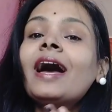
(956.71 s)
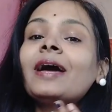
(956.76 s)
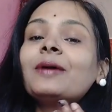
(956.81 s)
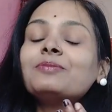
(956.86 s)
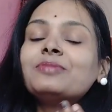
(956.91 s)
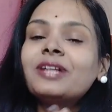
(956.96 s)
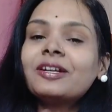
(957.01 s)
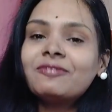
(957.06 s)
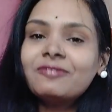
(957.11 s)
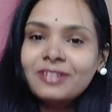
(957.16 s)
I
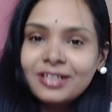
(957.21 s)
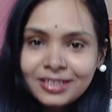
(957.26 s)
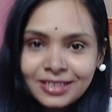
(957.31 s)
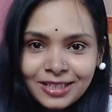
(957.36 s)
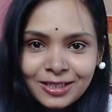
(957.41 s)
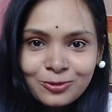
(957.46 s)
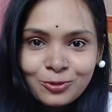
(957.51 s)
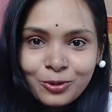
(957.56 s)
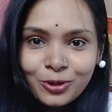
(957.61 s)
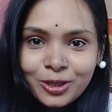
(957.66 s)
am
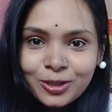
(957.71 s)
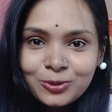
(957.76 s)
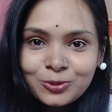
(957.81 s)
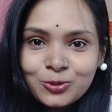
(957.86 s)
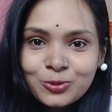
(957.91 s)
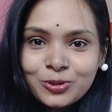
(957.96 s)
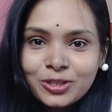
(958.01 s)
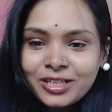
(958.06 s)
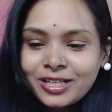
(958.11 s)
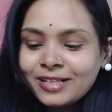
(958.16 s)
definitely going
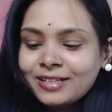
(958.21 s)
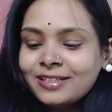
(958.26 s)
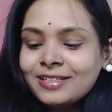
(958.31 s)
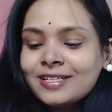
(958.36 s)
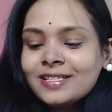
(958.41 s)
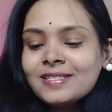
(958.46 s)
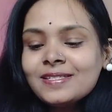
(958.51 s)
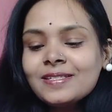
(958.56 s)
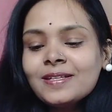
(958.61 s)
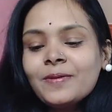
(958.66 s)
to read
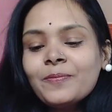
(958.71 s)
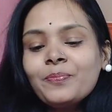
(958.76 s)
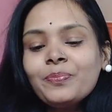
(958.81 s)
this.